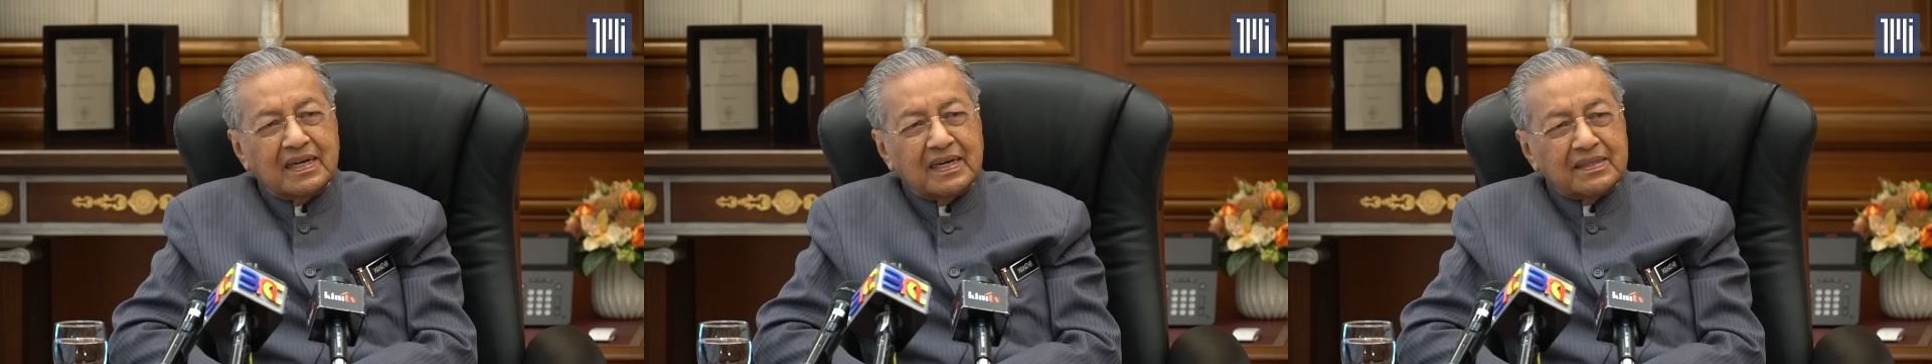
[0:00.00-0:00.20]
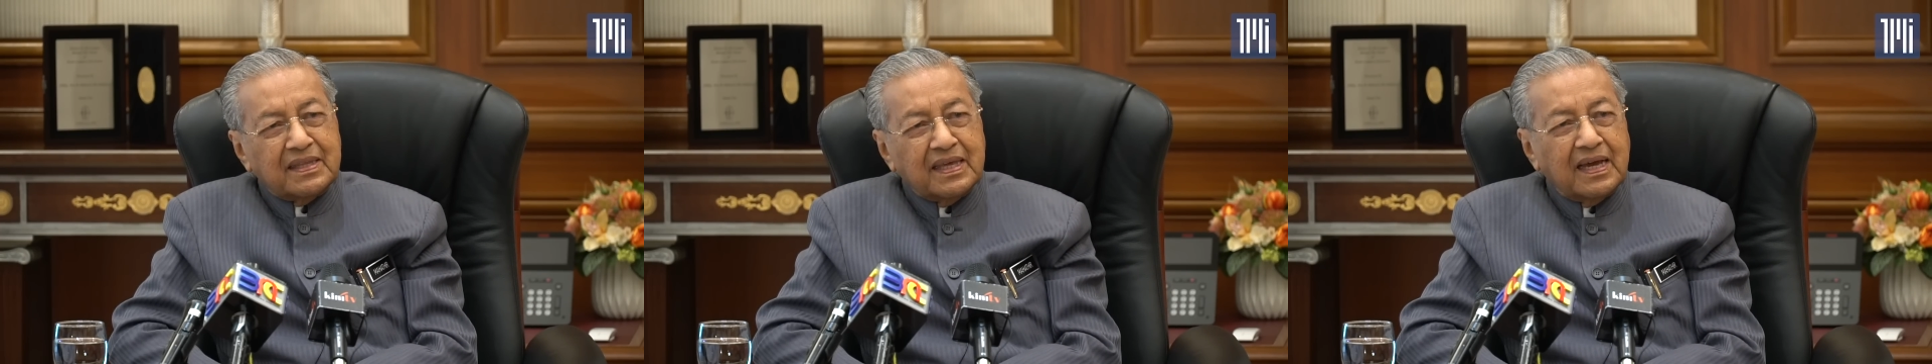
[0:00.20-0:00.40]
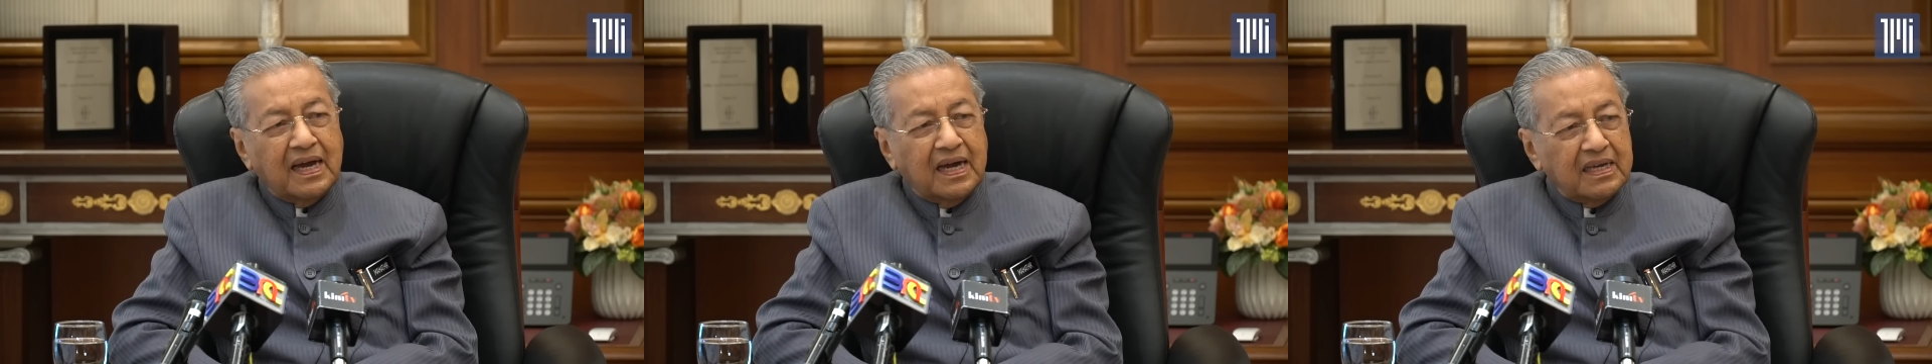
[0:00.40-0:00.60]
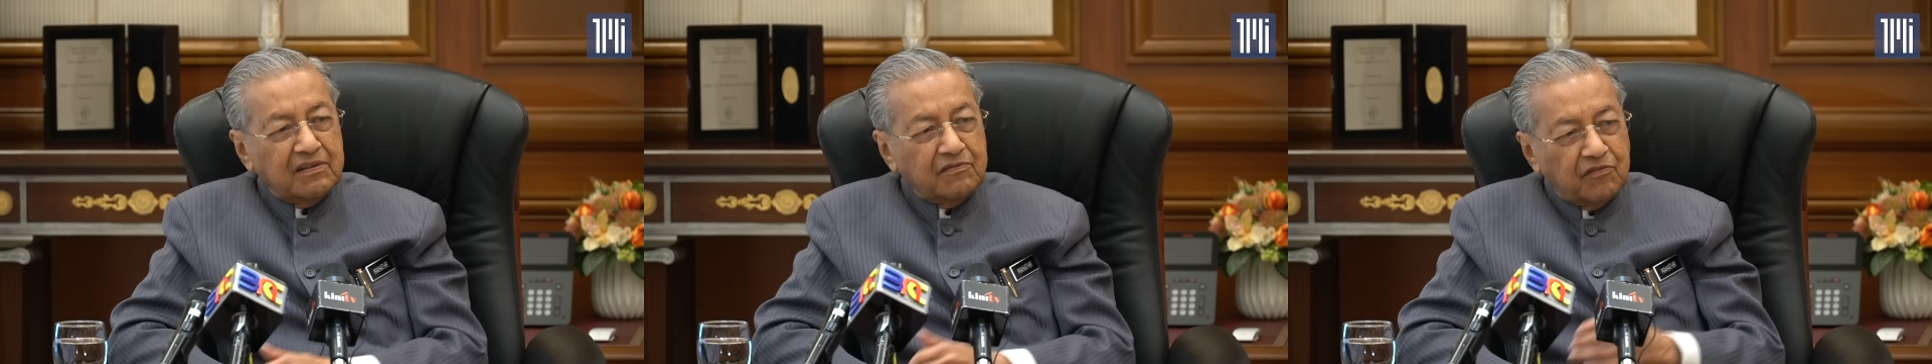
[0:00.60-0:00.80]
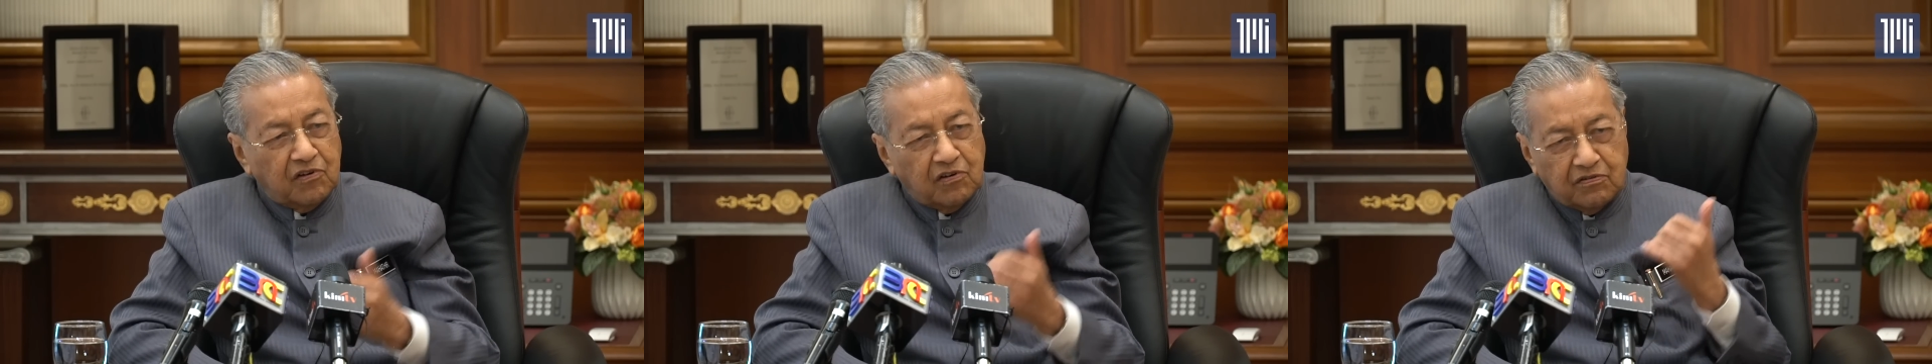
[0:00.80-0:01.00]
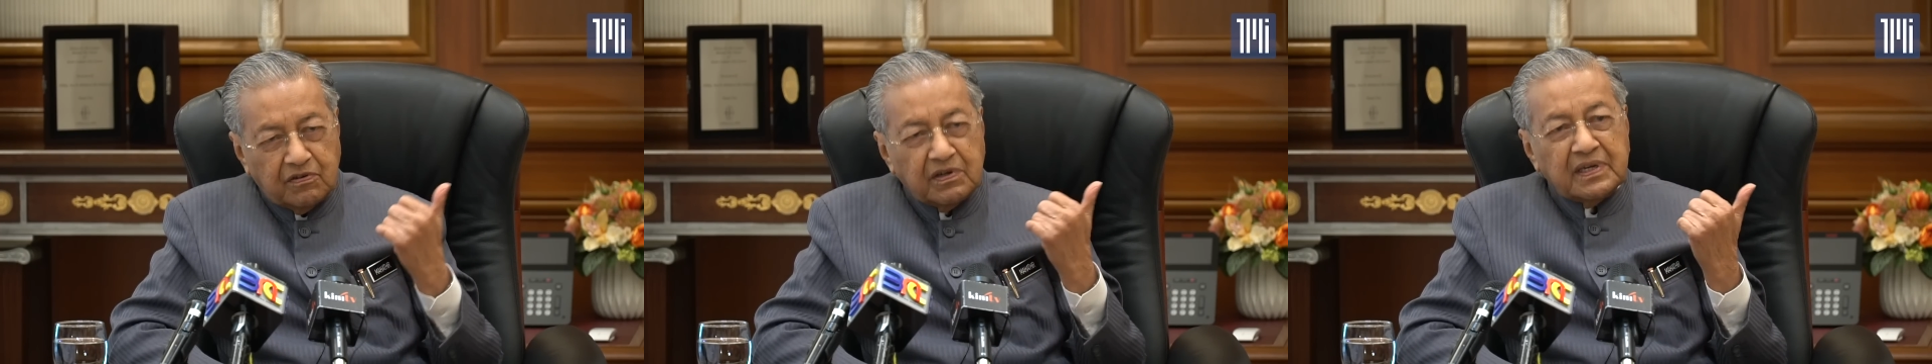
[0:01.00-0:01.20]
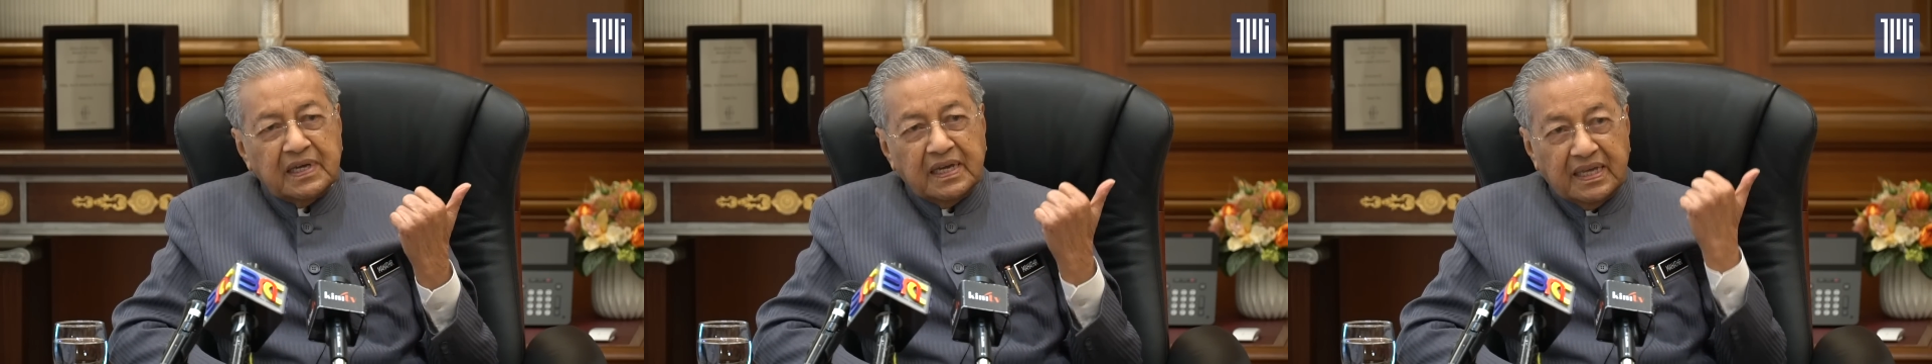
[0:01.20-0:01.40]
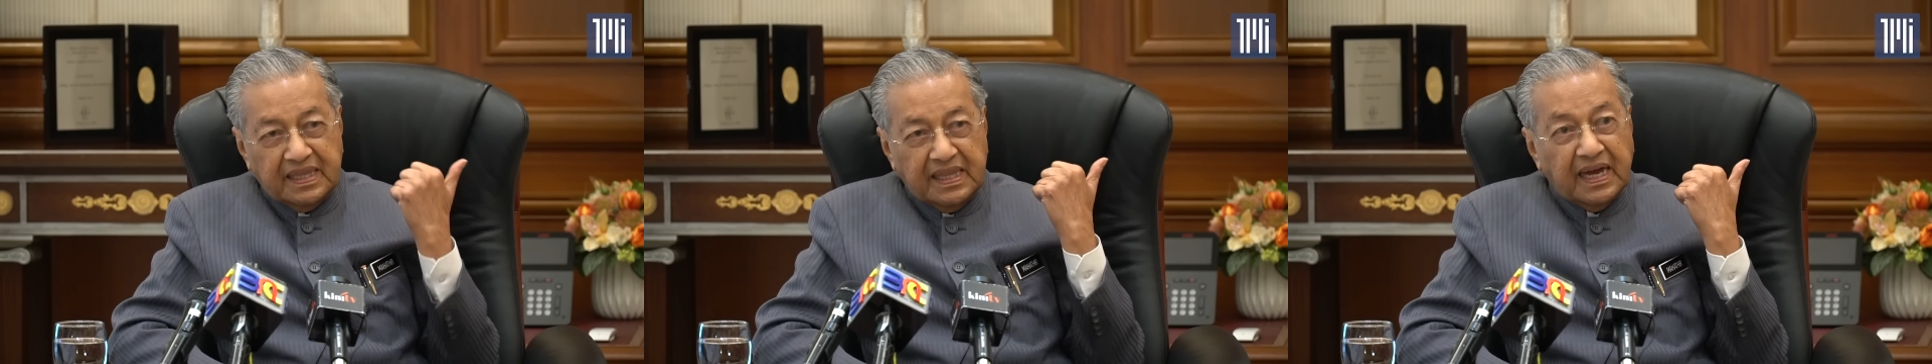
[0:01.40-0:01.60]
They are involved.
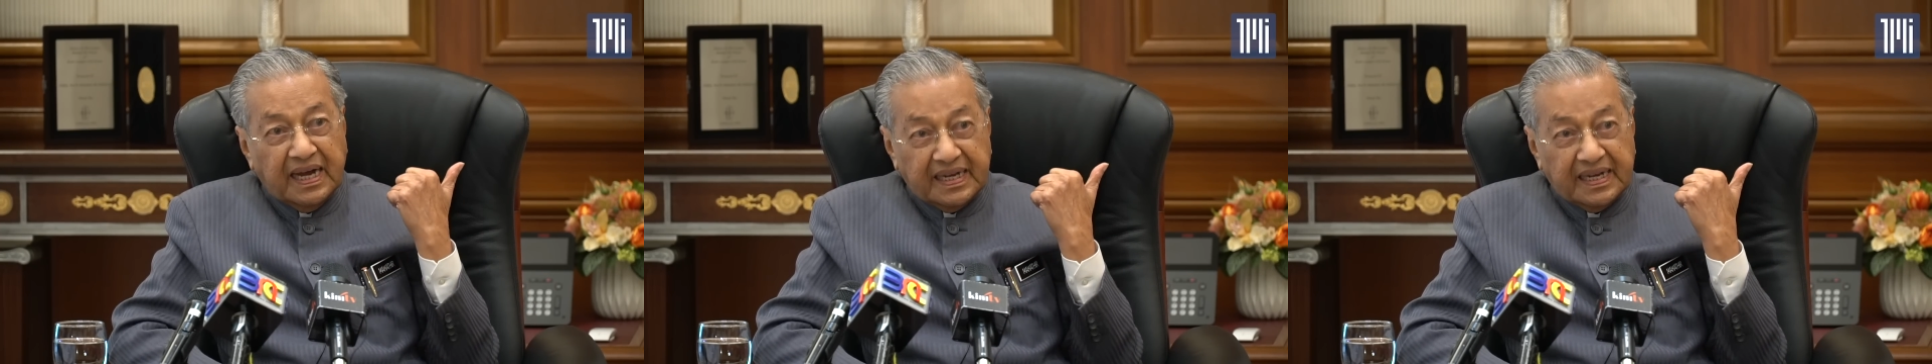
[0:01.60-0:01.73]
There